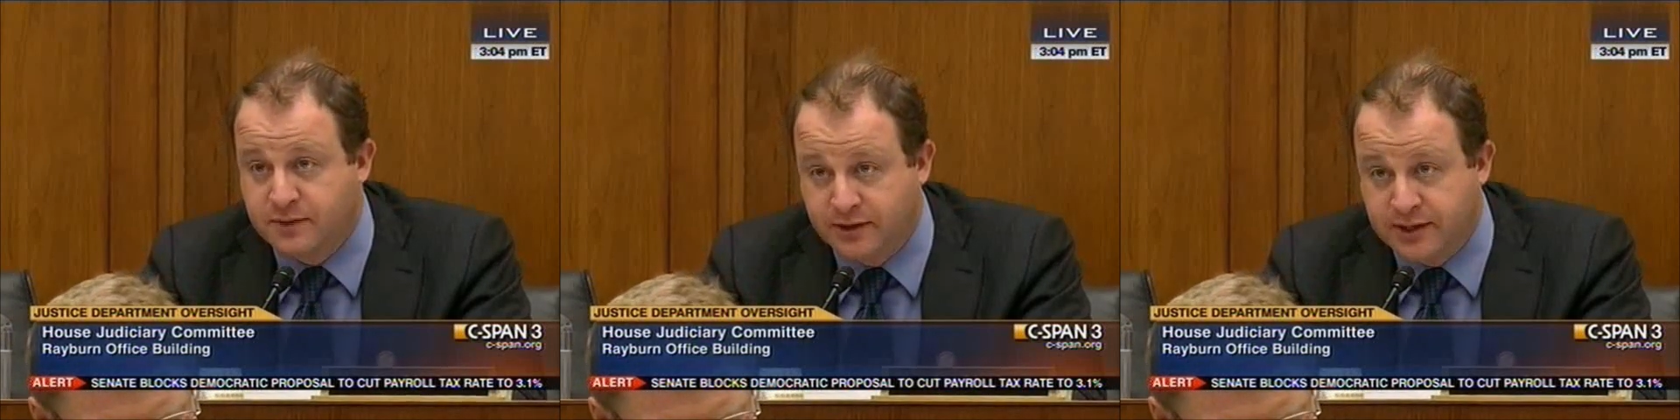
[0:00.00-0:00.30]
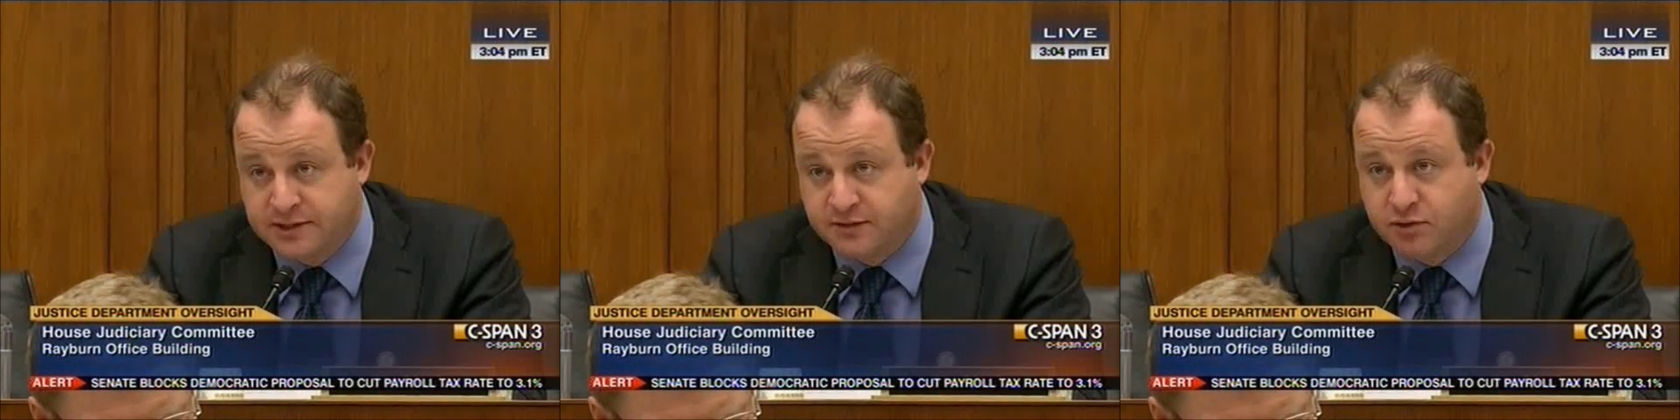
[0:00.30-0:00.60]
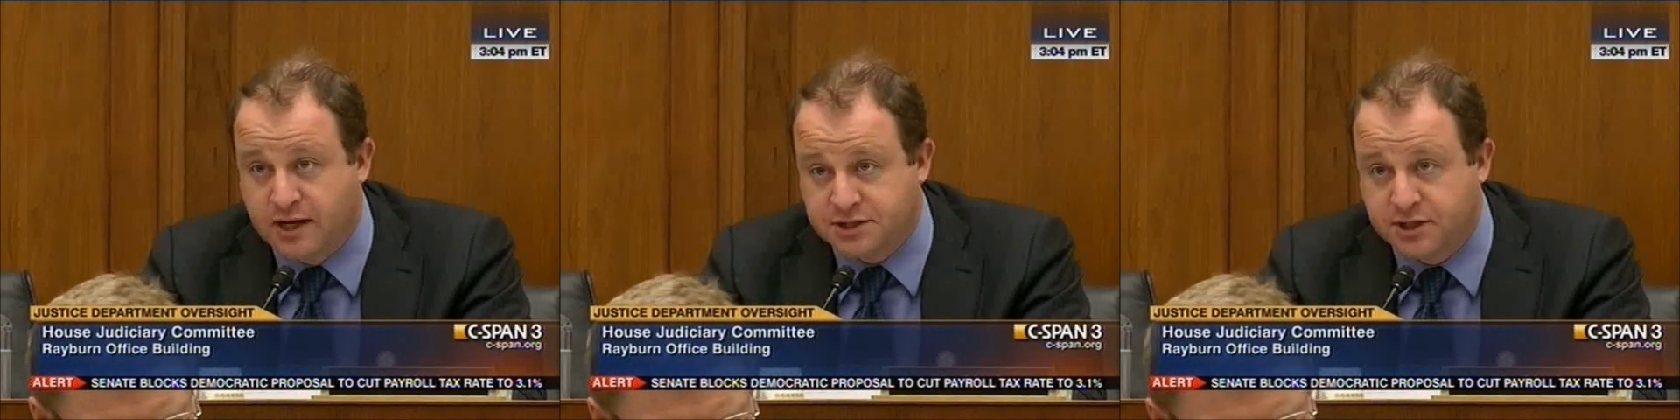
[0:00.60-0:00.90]
of millions
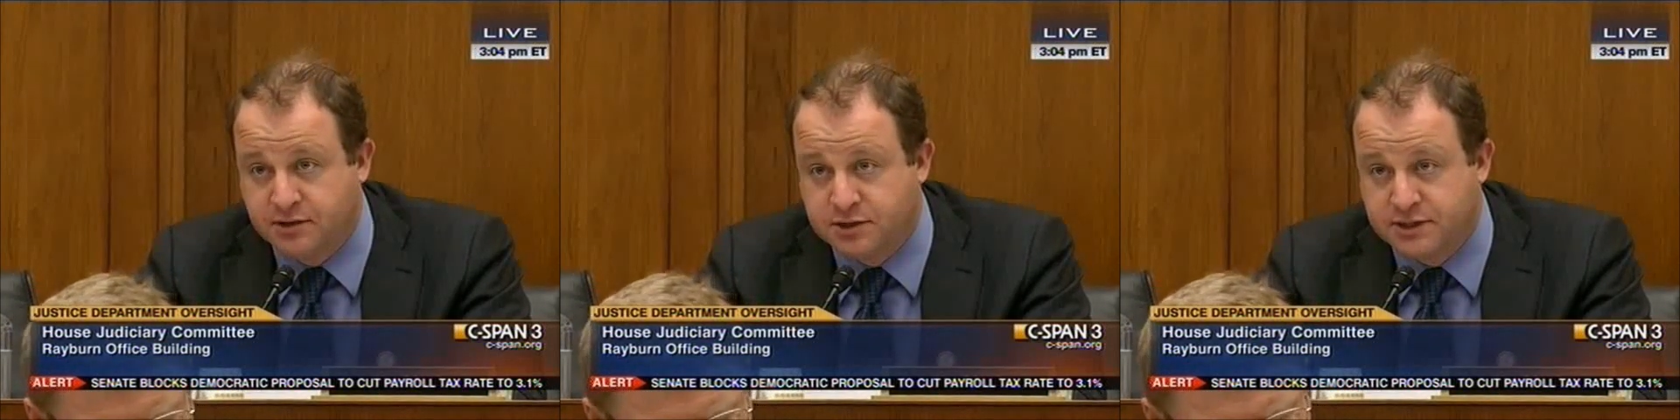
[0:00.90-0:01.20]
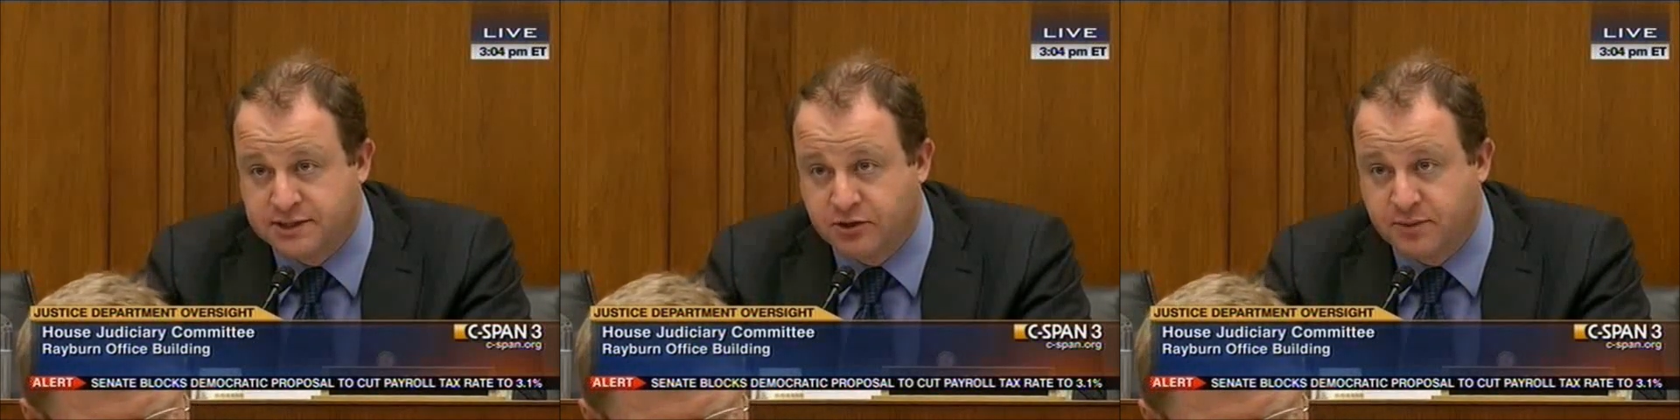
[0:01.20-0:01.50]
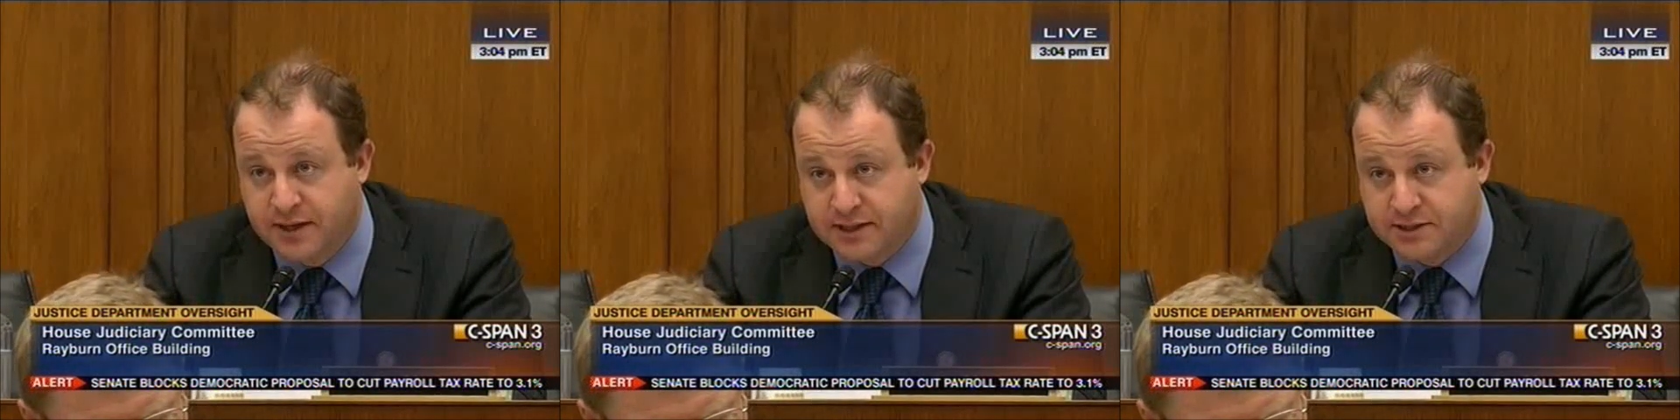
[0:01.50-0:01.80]
of prosecutions that
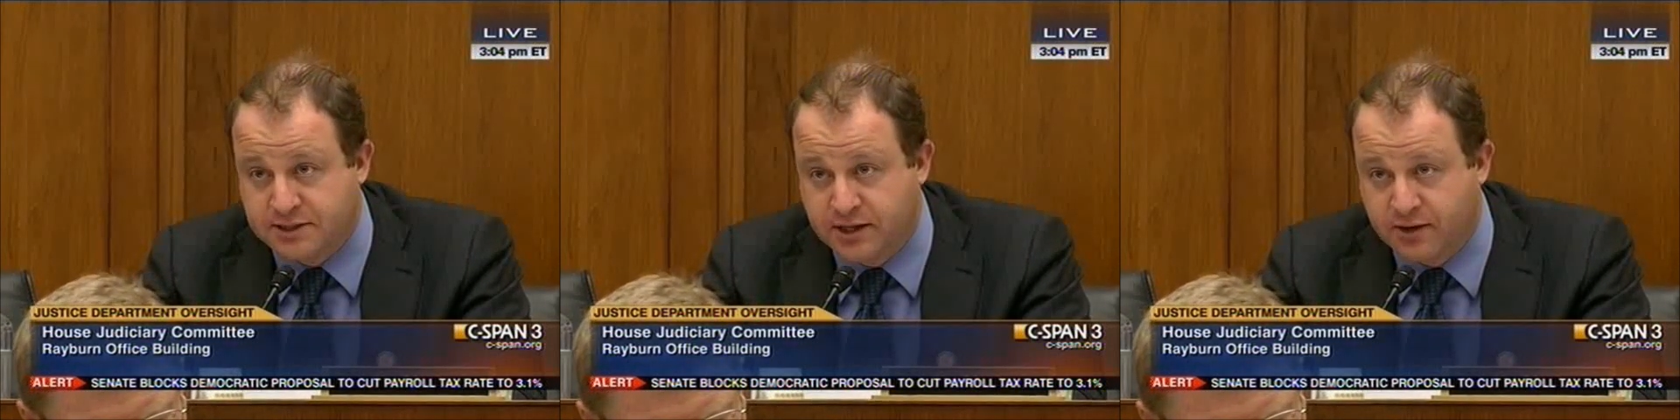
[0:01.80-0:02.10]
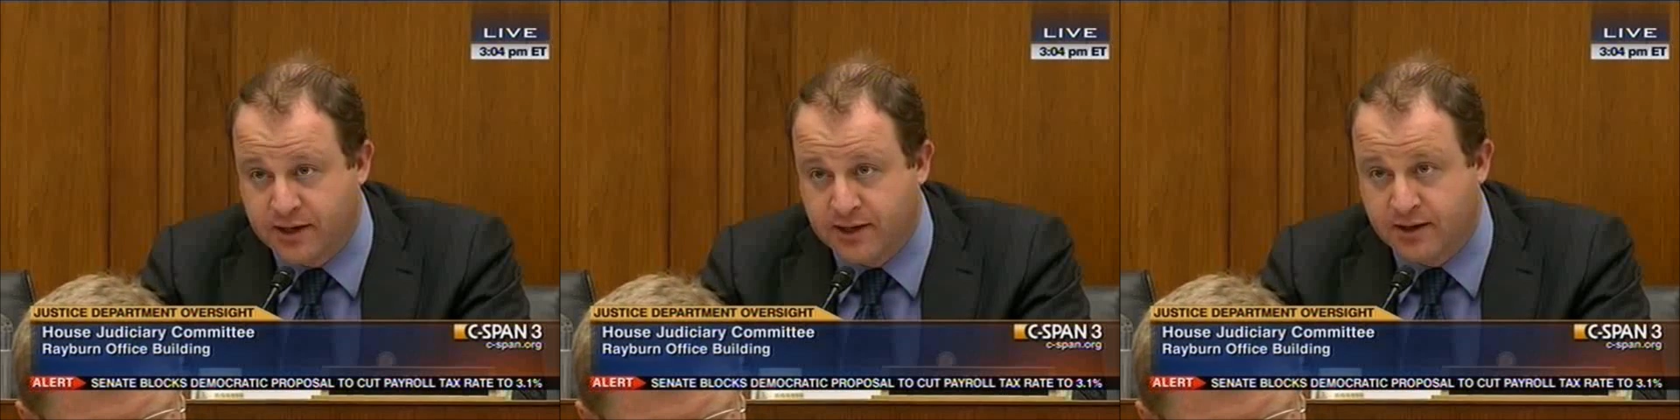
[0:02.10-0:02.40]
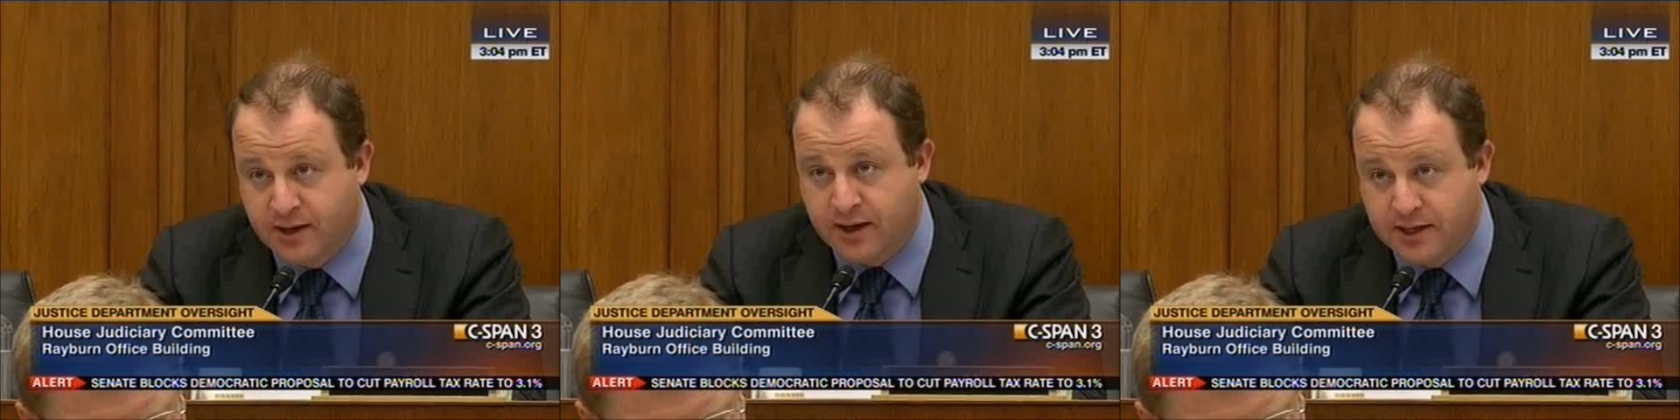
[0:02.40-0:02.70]
would be necessary
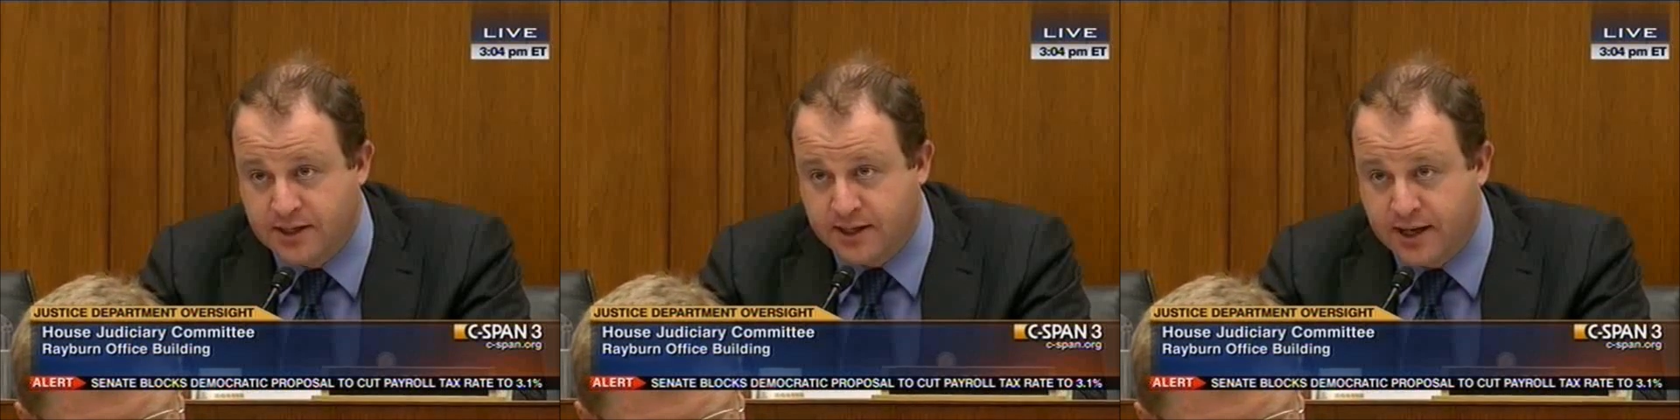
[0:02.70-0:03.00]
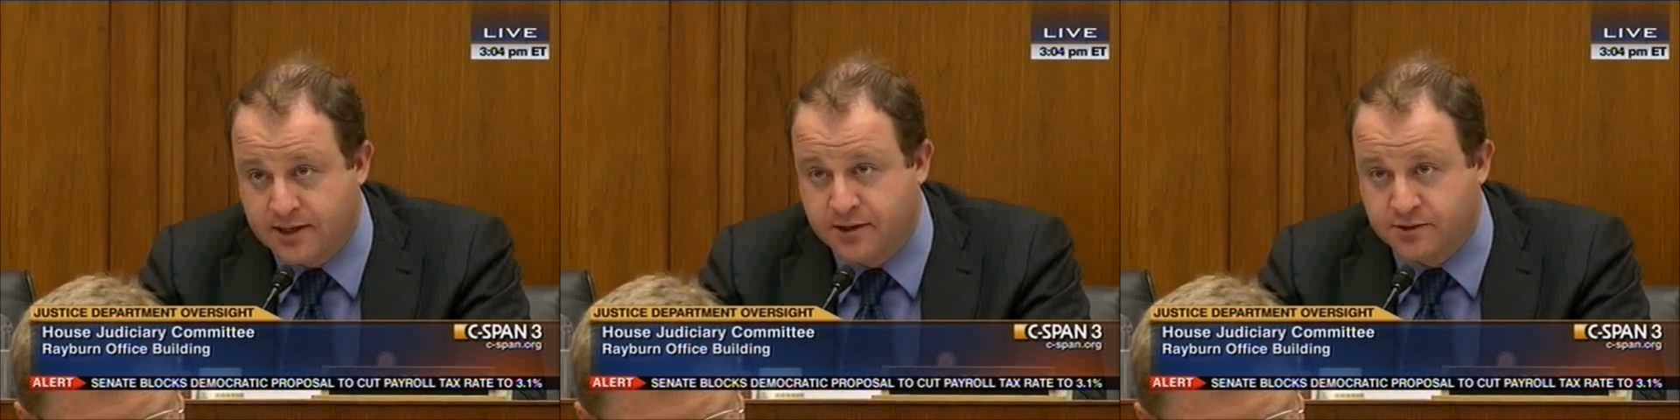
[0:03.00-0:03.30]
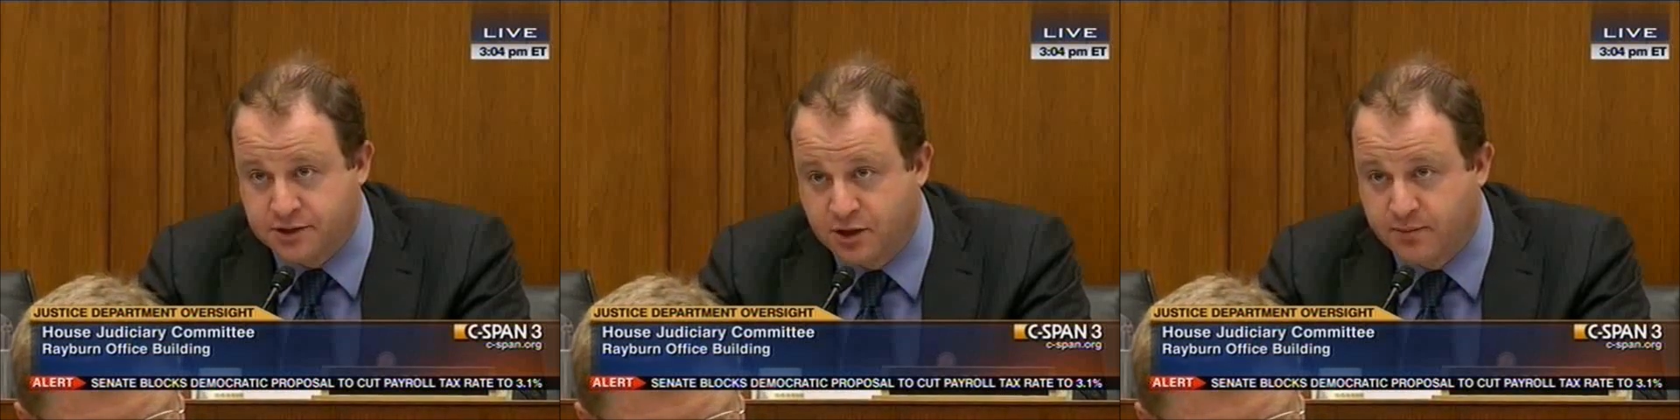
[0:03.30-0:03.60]
and indicated
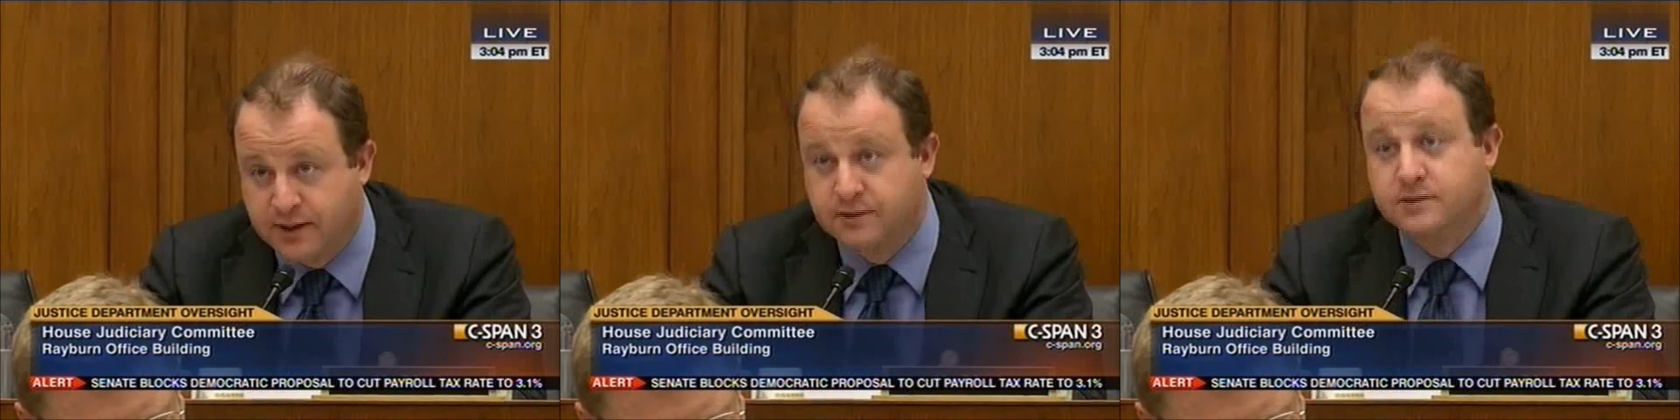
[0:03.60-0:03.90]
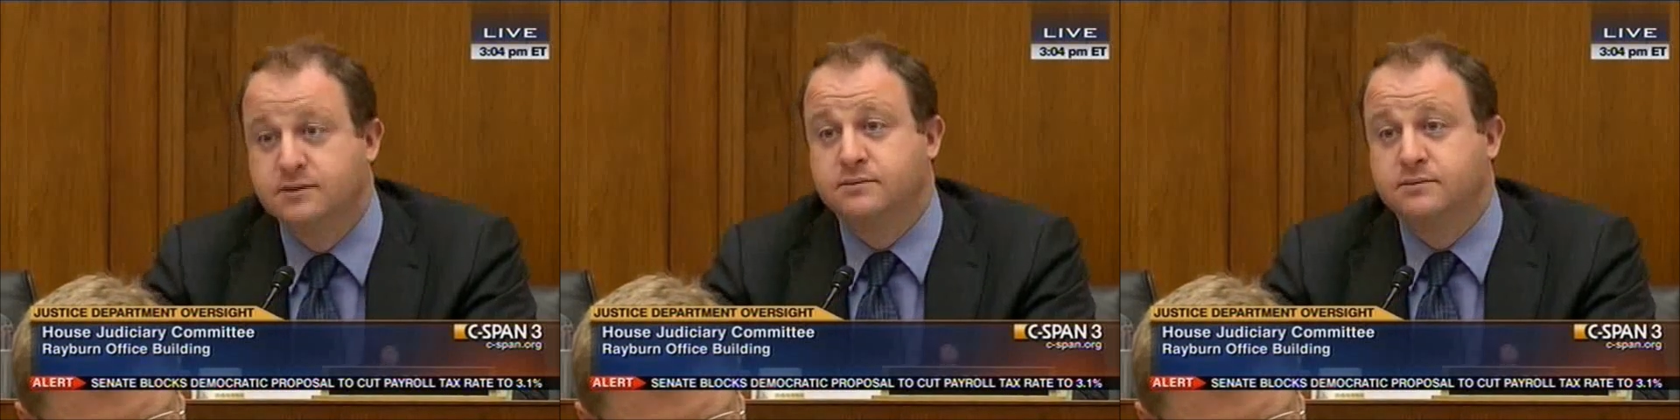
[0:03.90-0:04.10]
under SOPA?